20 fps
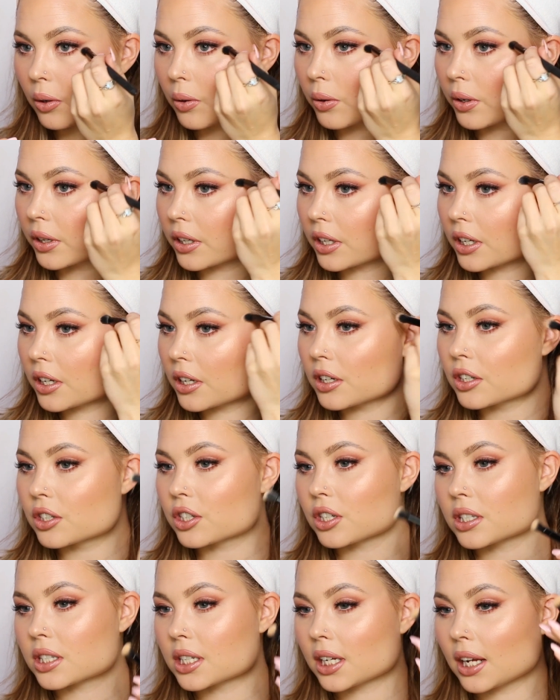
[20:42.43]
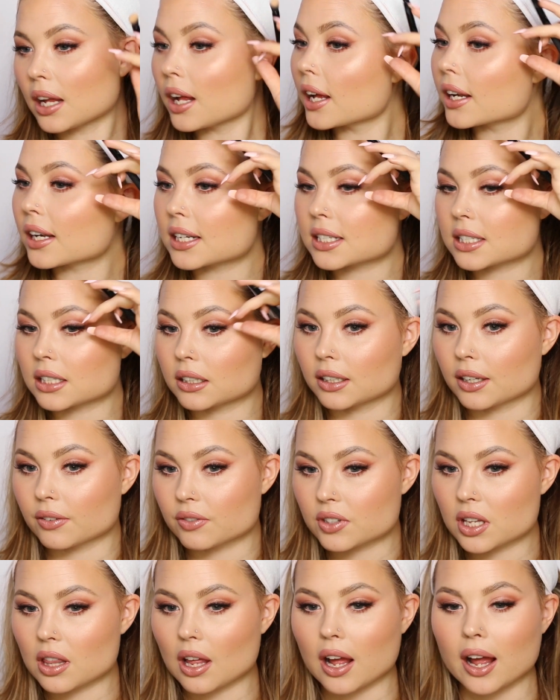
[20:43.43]
corner just to get a nice
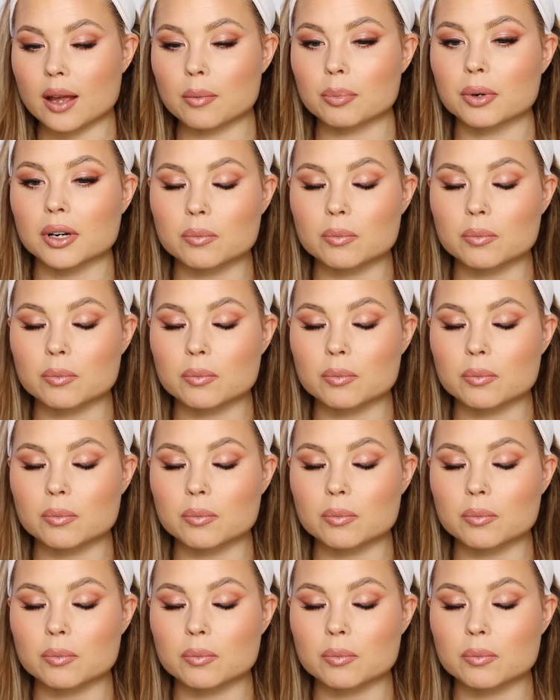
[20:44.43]
lift to the eye,